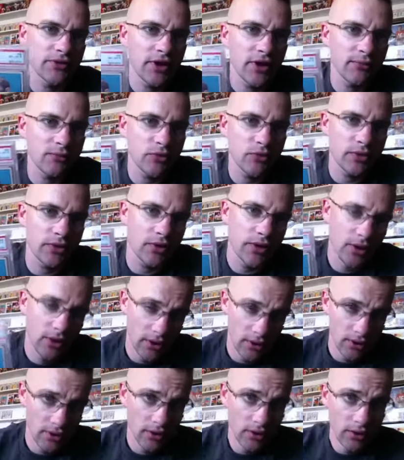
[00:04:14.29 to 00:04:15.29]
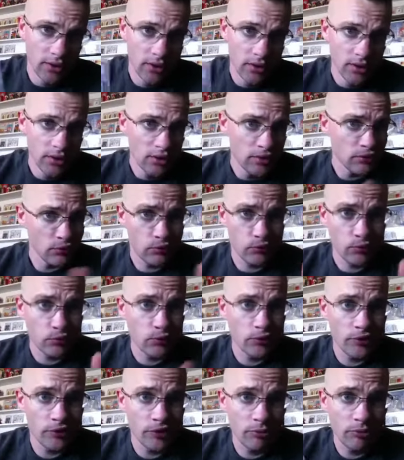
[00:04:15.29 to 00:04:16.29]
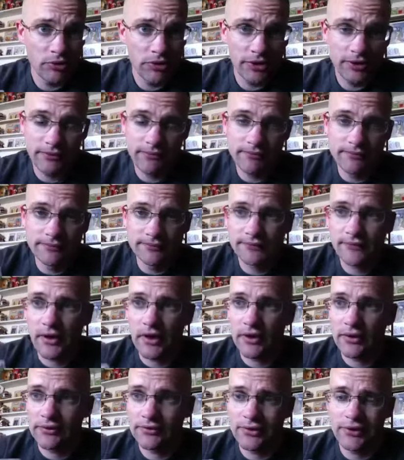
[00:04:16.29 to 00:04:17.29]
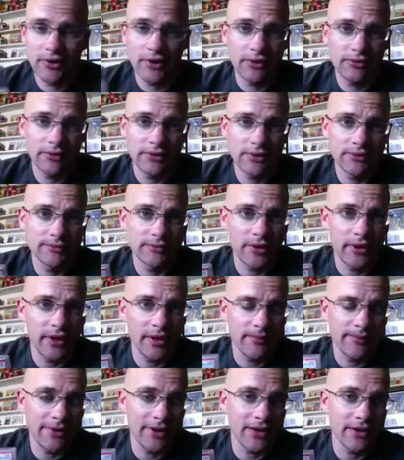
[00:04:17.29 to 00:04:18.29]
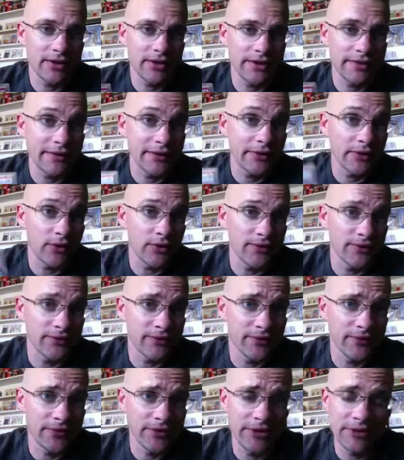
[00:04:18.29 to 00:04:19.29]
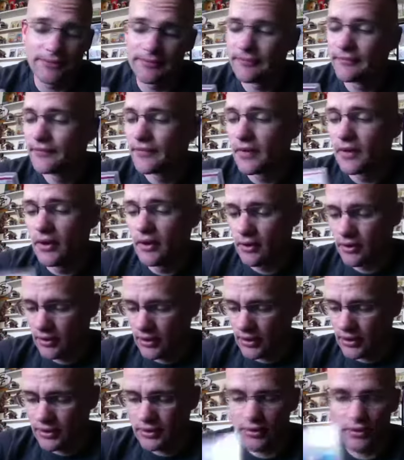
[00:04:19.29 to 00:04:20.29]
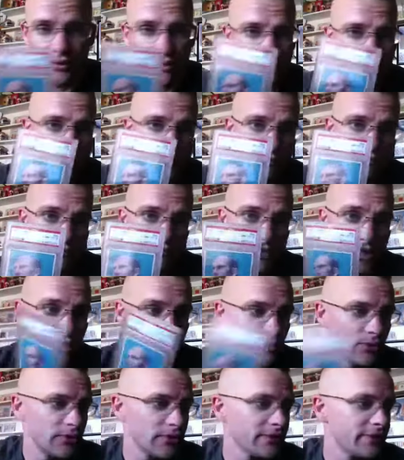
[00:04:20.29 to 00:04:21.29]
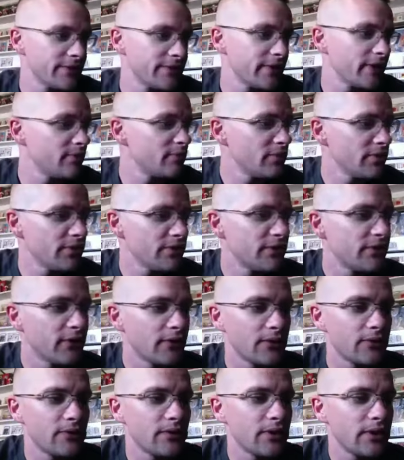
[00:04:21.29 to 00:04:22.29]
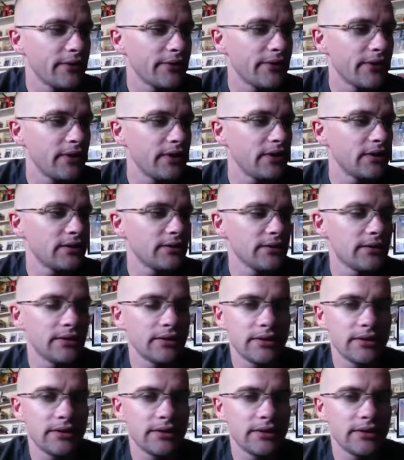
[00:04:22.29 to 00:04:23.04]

times where you throw in a bid, you know, saying, well, I'm not going to let this go for free, and I want it for that bid, so I'll take it.